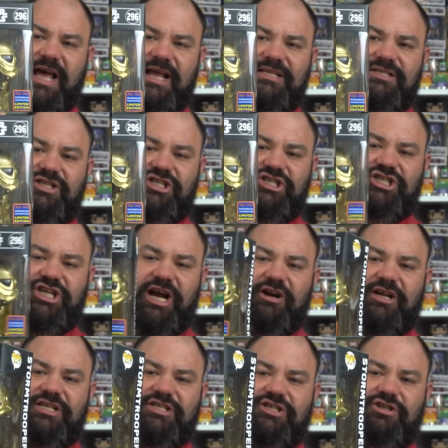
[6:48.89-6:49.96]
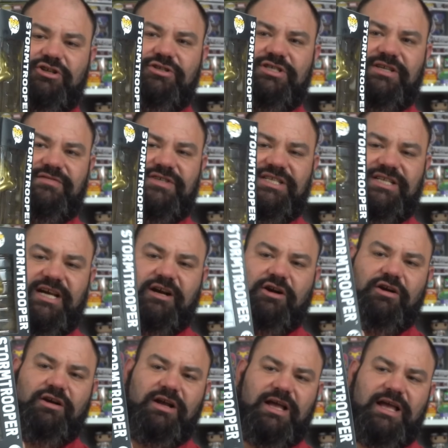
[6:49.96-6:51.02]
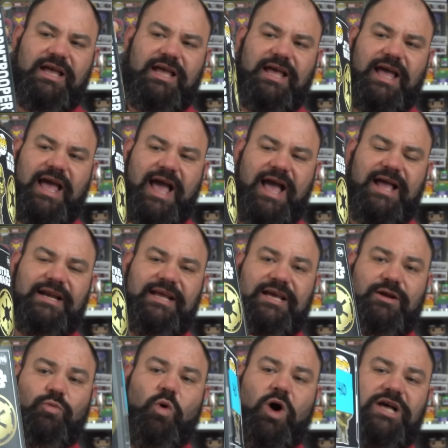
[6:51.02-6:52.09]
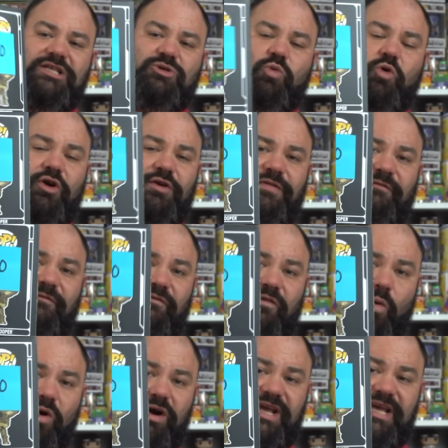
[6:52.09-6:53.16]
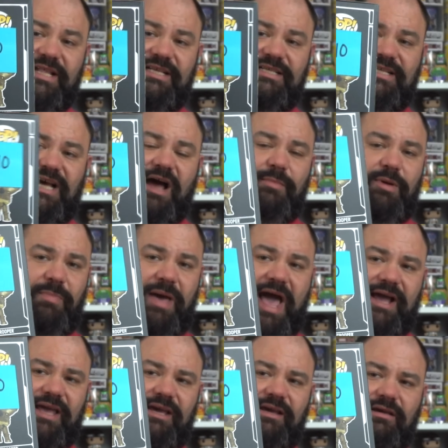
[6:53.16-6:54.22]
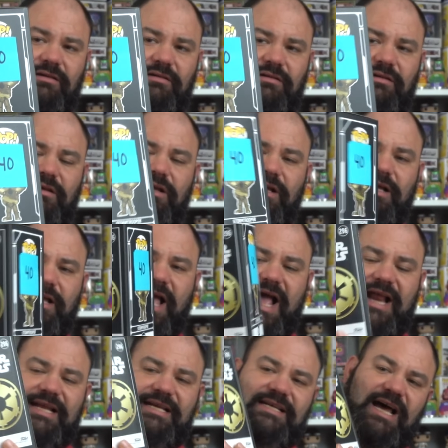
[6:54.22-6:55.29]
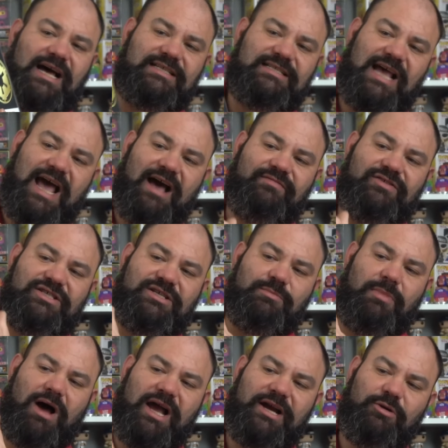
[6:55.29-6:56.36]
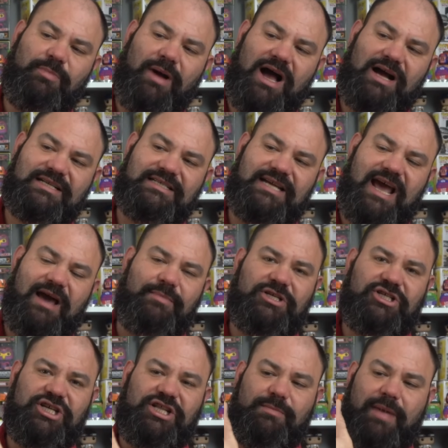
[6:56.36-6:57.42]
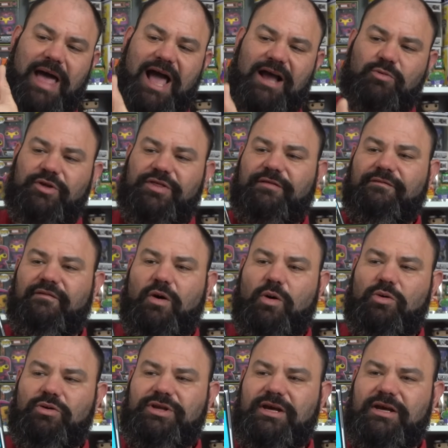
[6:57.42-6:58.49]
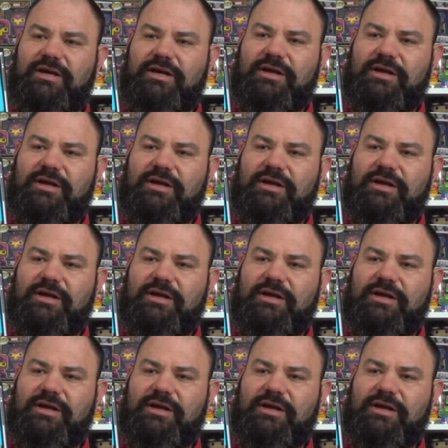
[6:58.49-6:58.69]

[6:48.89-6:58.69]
That is the shared exclusive sticker. And it was worth $40 at the time of packing. And it does have some minor box damage in the back with the fold.